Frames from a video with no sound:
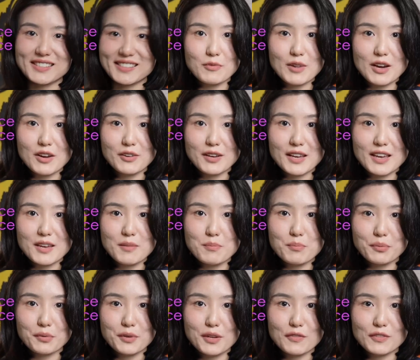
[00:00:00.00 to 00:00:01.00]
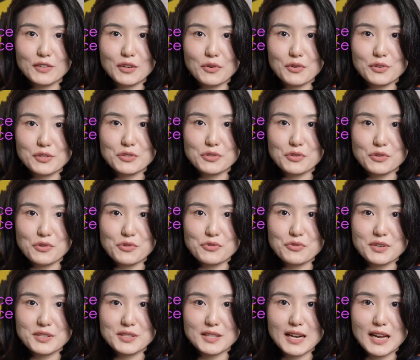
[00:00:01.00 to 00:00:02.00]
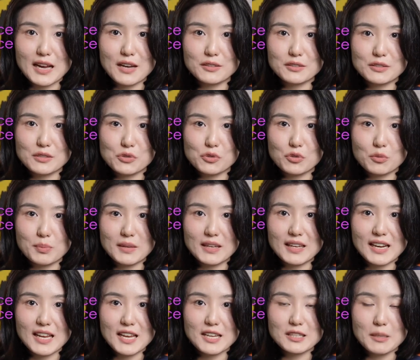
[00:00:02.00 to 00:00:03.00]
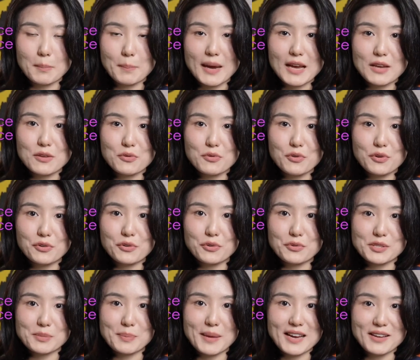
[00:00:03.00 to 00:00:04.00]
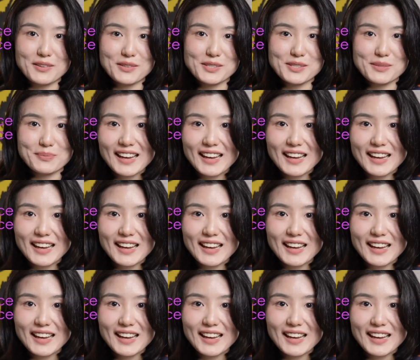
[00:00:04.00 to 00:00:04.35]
Well, in brief, all the children's allowance should be claimed by you or your spouse.